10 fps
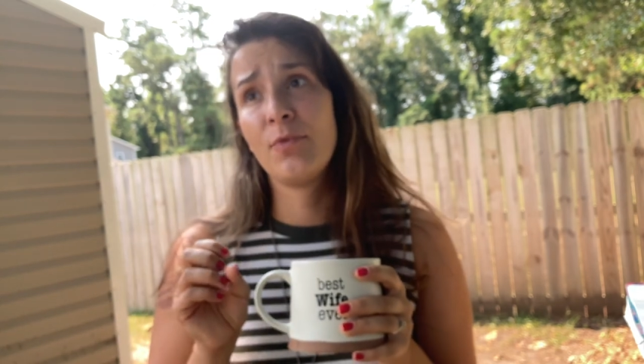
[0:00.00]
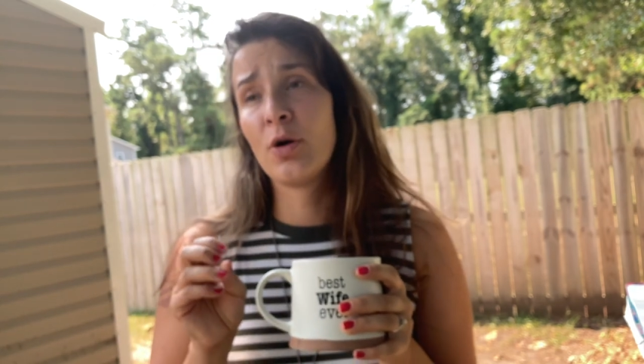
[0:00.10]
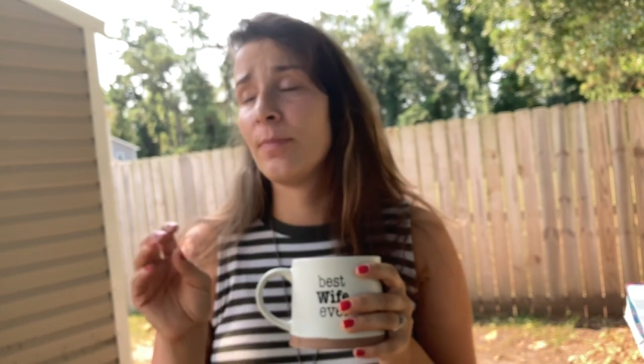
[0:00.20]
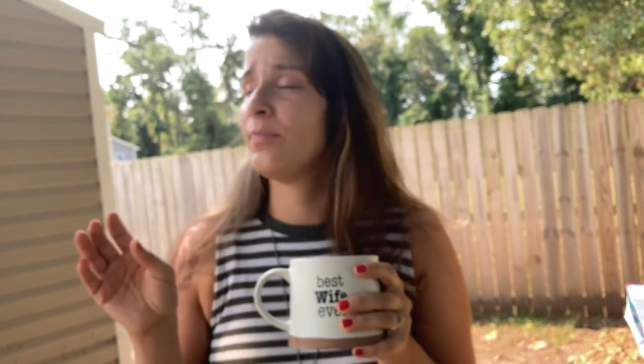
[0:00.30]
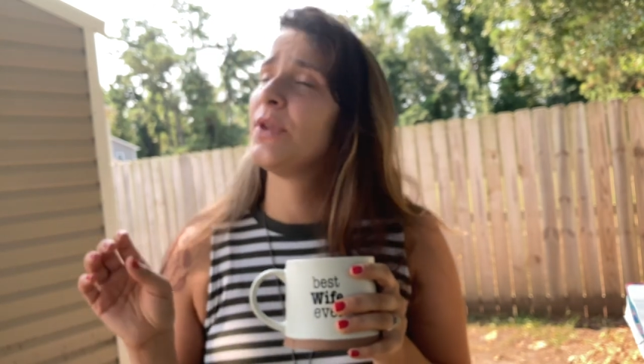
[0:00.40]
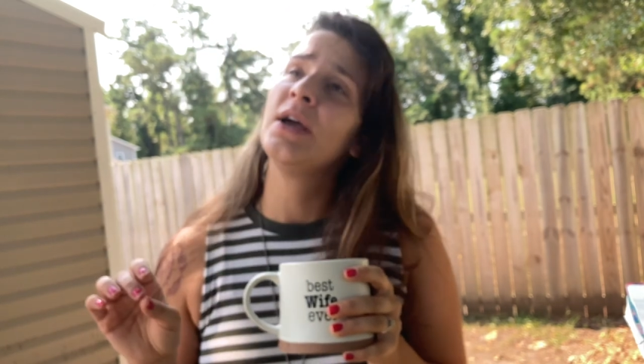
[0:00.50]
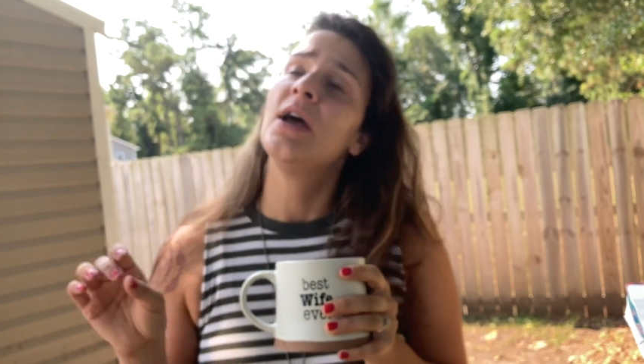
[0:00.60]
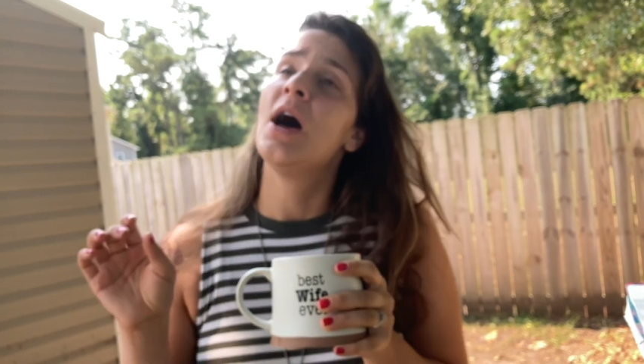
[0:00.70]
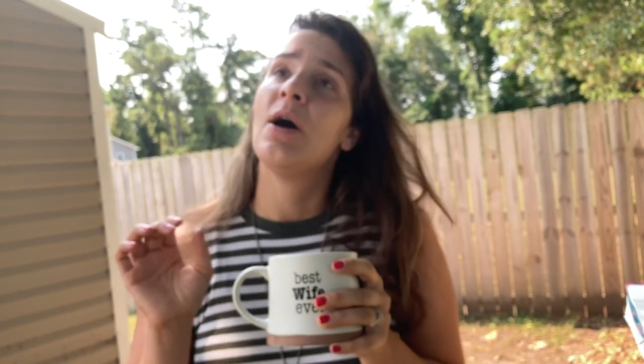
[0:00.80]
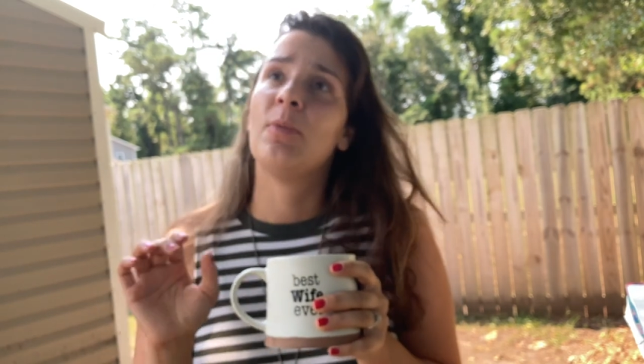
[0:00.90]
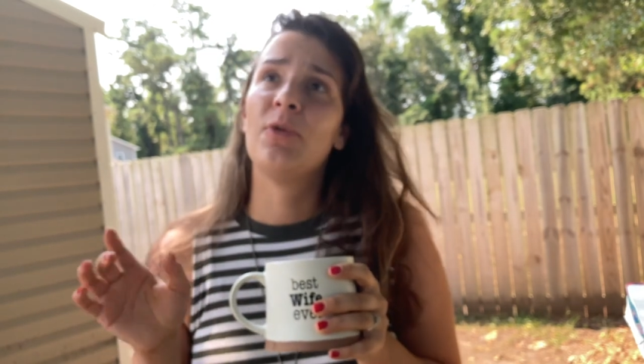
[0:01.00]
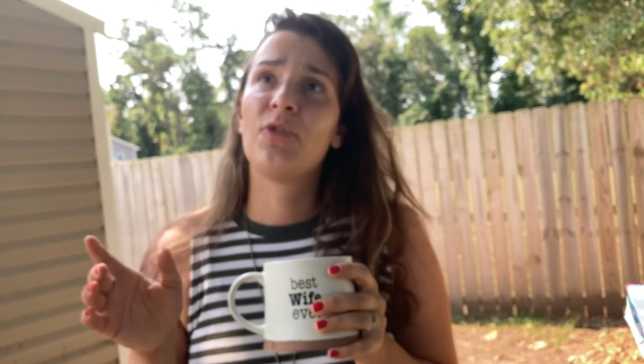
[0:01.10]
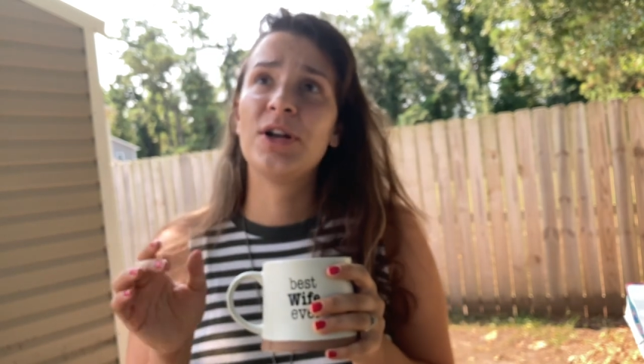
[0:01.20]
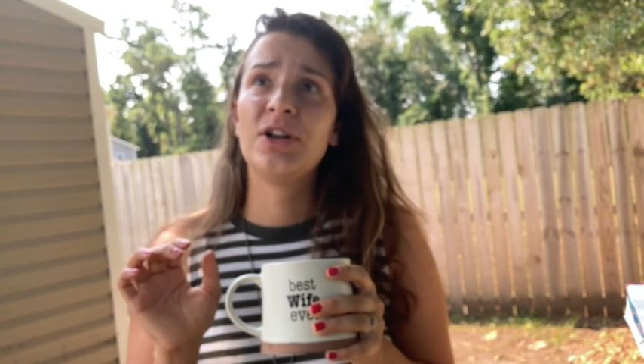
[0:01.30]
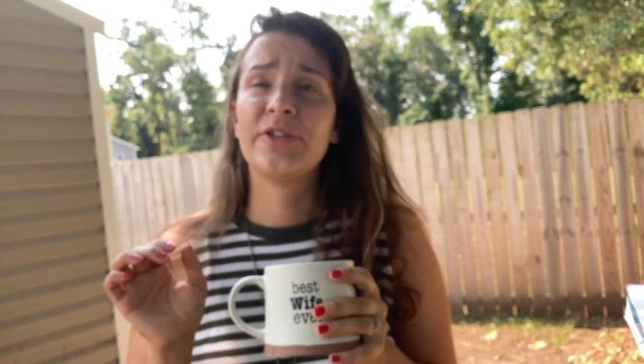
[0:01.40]
I
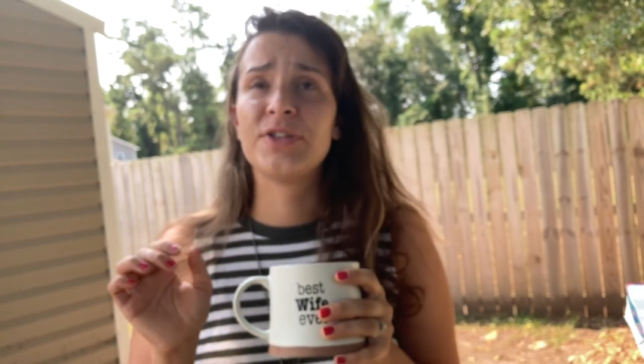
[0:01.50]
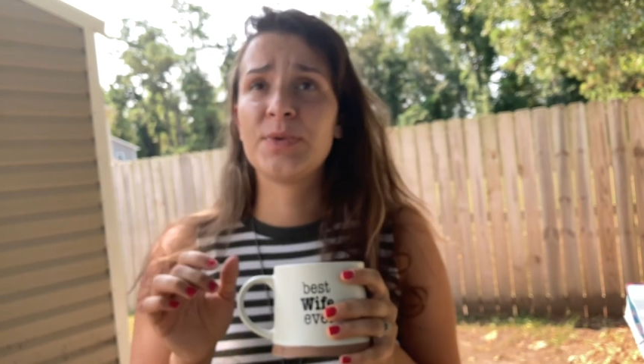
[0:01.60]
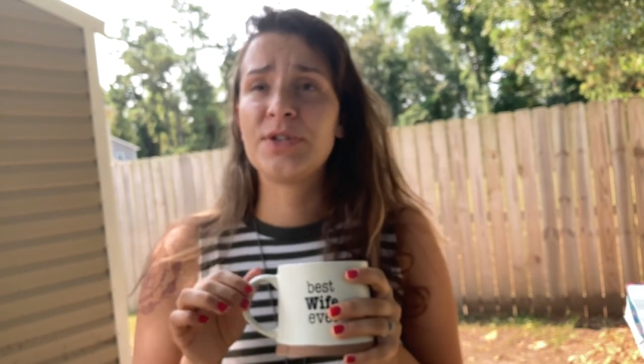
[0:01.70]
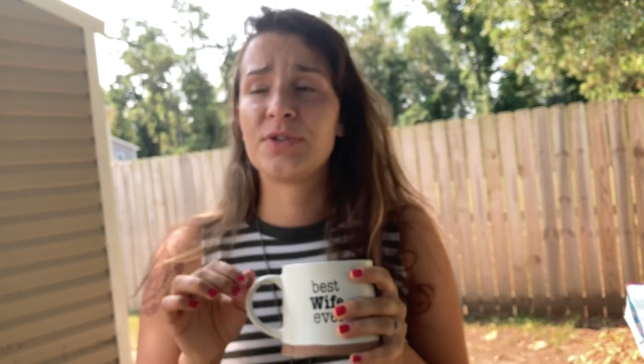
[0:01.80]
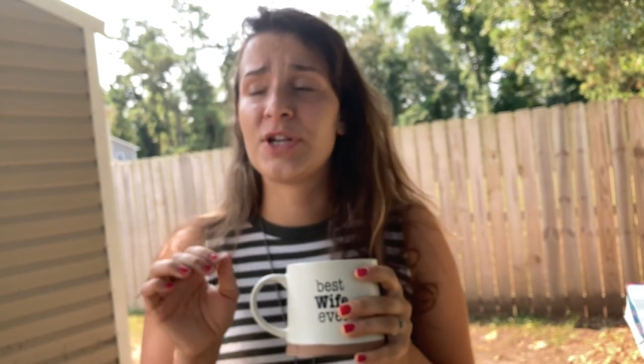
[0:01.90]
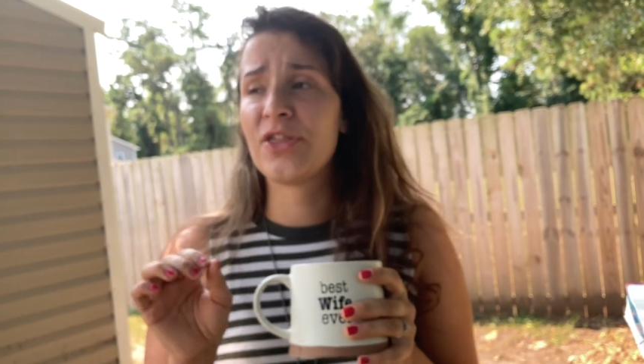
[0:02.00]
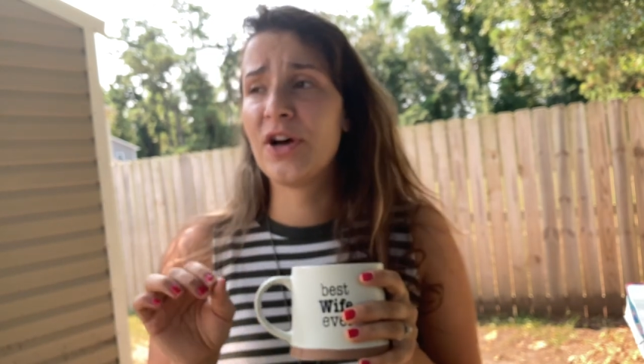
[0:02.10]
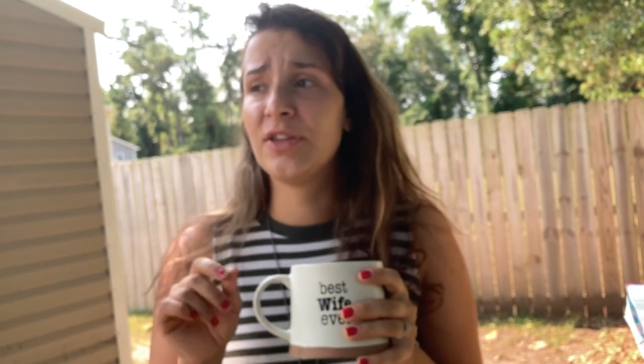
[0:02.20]
thought